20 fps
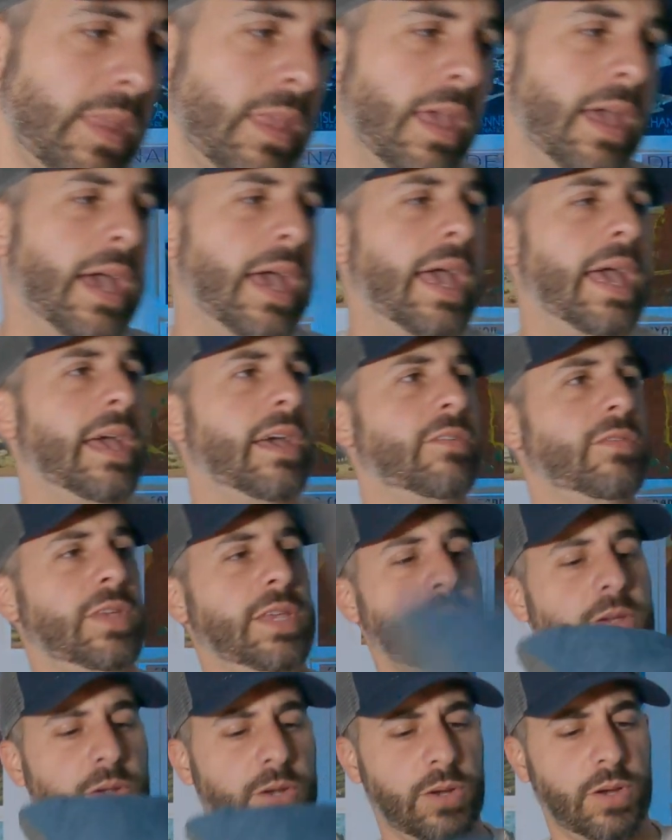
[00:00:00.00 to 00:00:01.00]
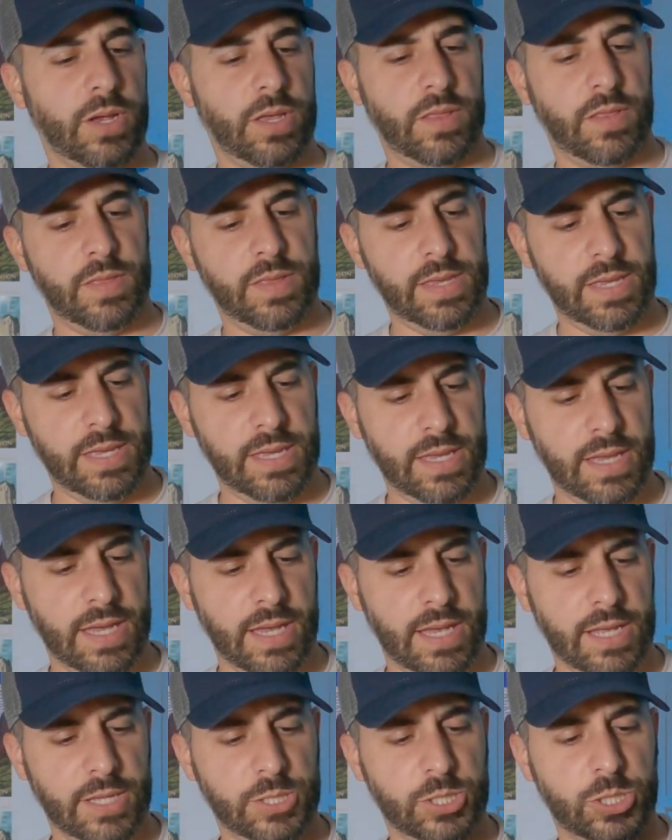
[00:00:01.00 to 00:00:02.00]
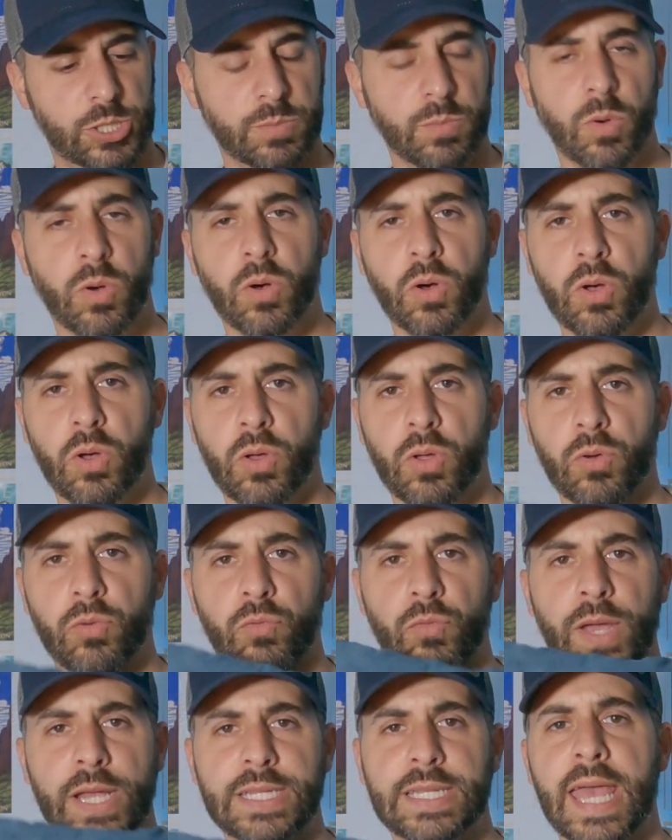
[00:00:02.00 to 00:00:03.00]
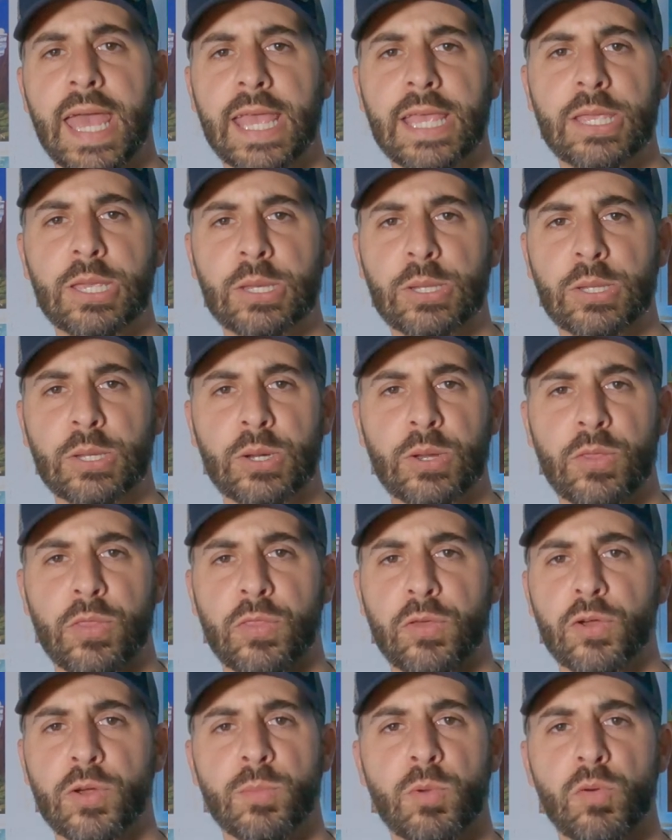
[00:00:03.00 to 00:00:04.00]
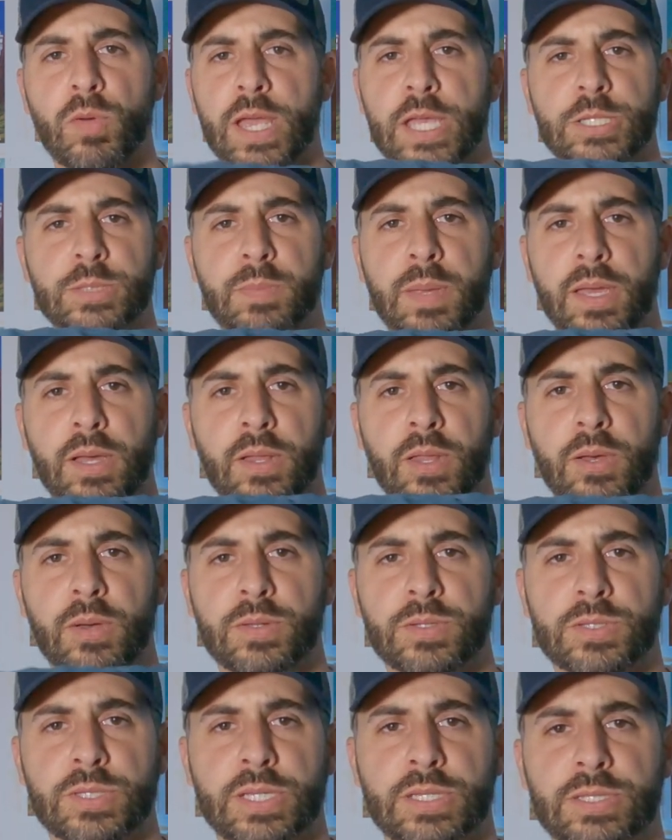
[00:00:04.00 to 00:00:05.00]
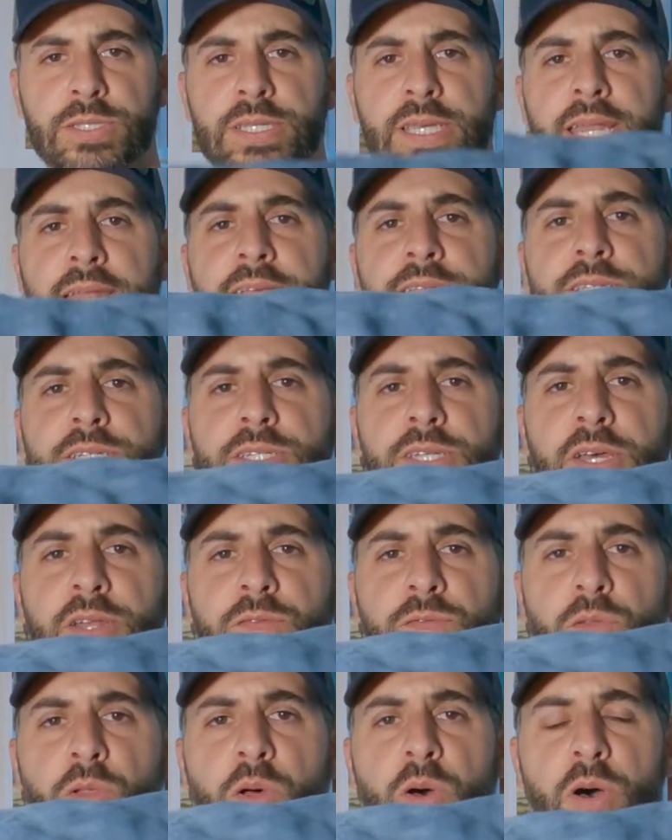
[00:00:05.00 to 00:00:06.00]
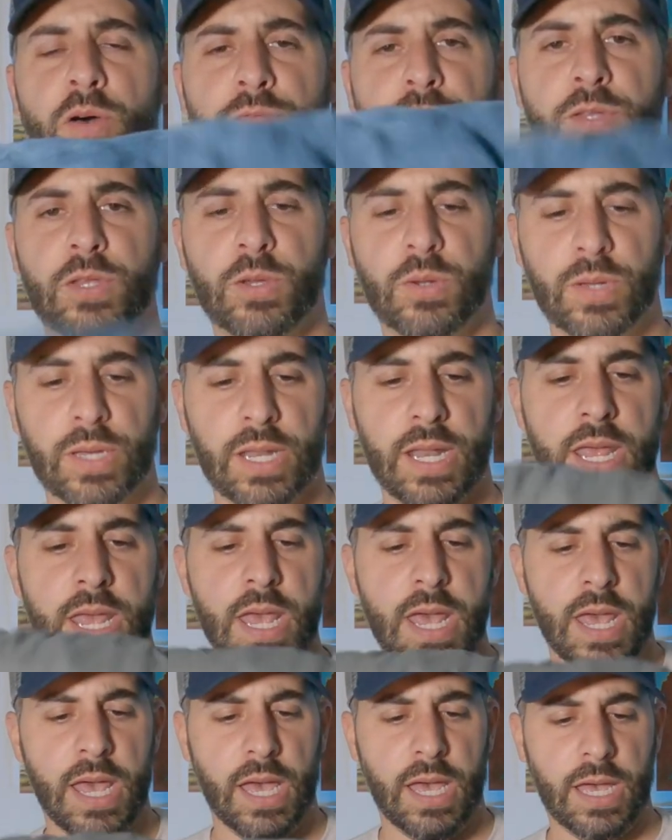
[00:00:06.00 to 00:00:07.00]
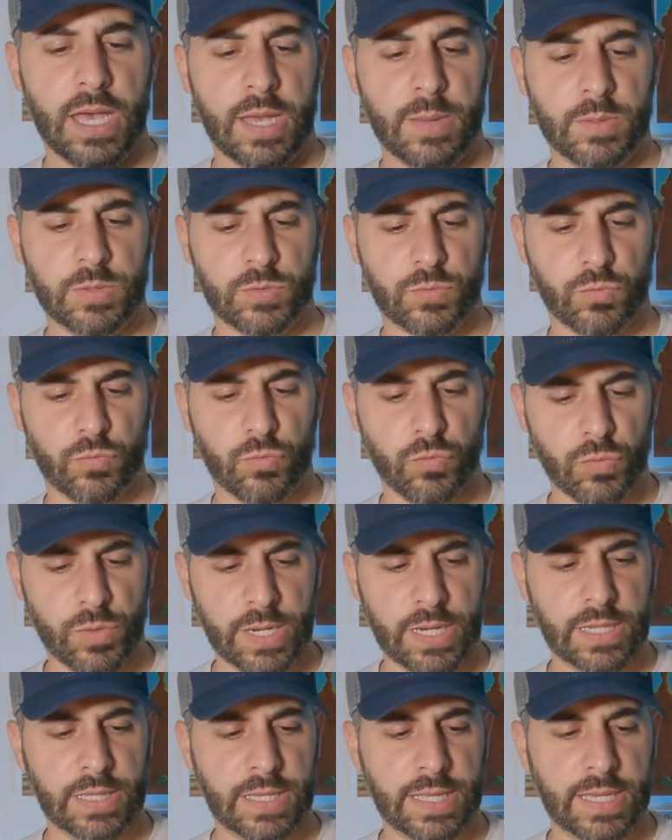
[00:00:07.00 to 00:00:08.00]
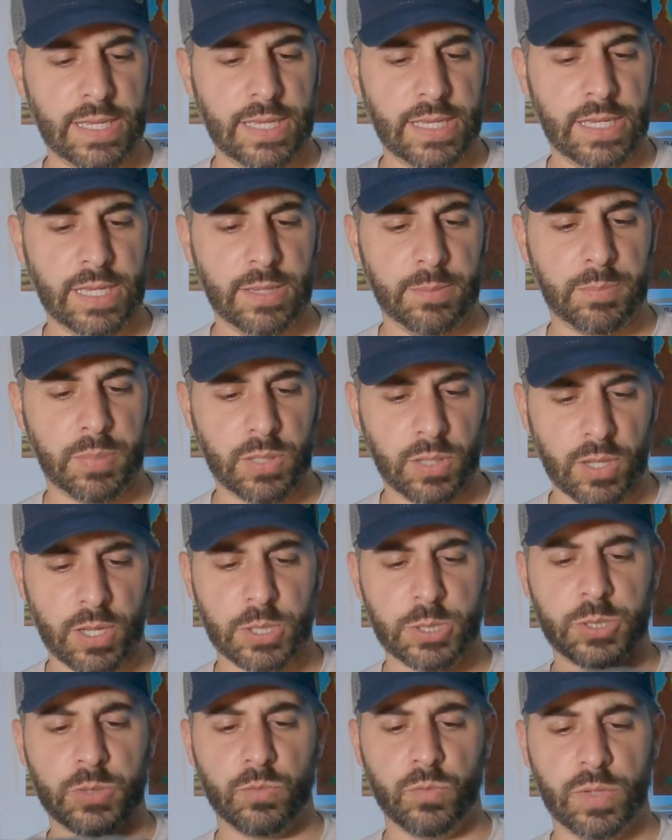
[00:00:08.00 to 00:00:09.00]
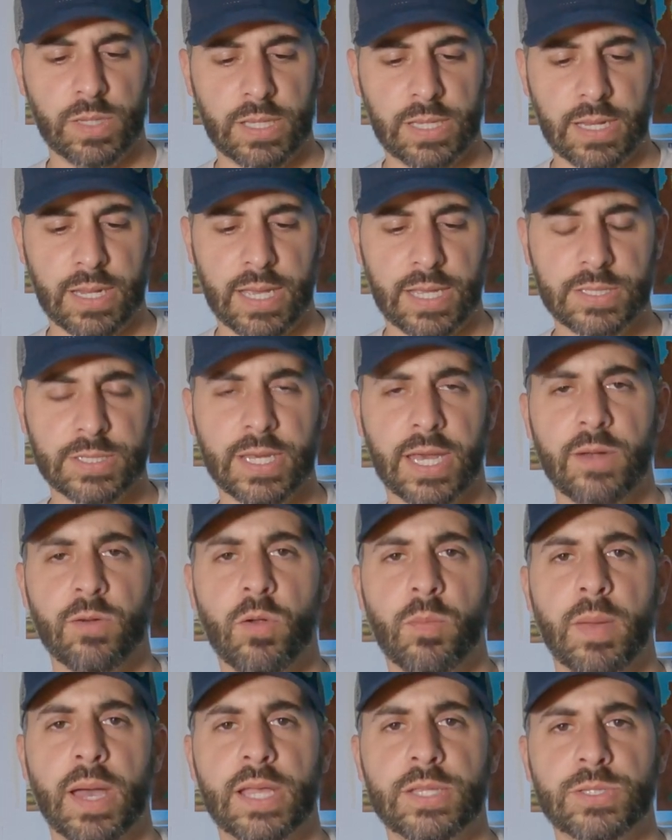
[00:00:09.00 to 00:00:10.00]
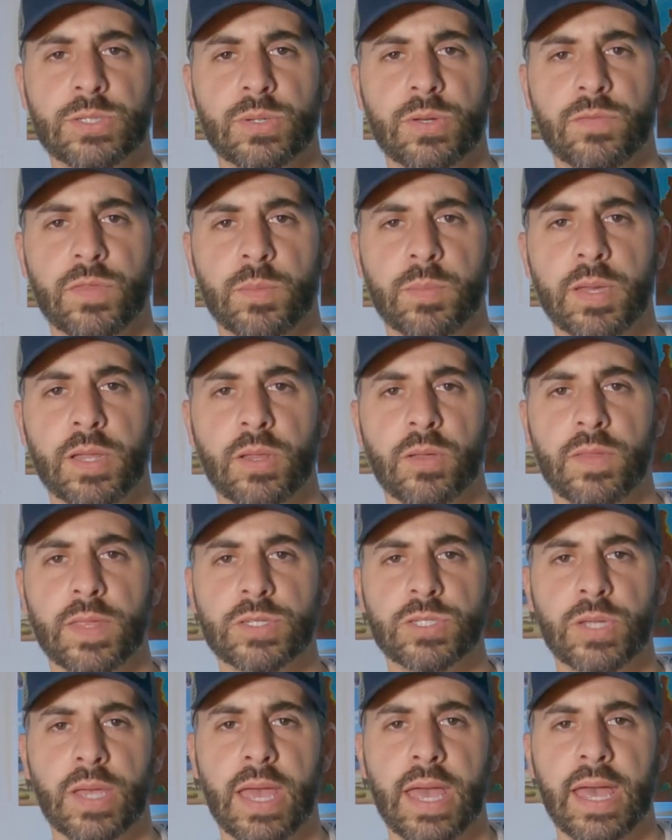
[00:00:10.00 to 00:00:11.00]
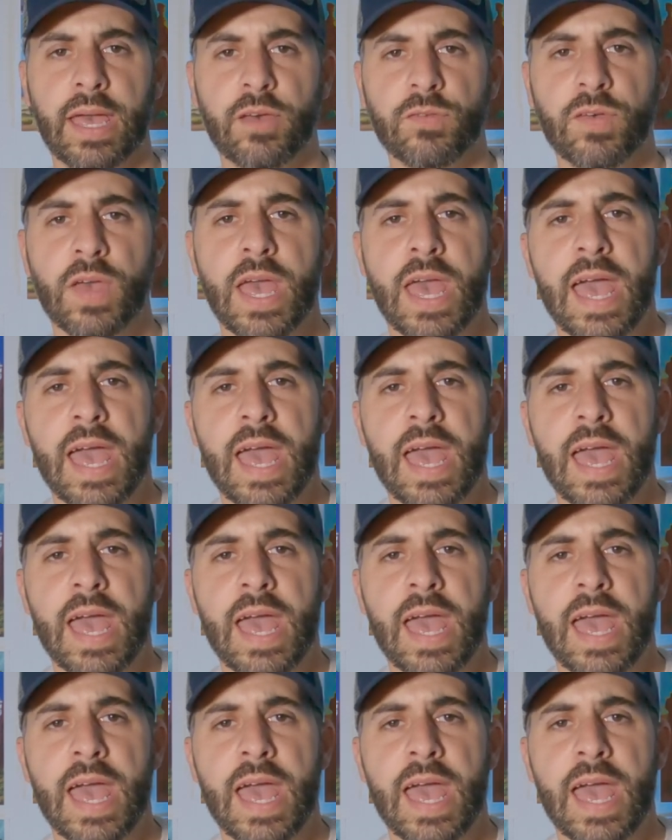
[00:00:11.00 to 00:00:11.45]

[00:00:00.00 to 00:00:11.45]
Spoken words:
I have here the small rectangular Thermarest pillow. As you can see, it has a ton of loft to it. It's really plush, really nice. Kind of reminds you of the pillow that you have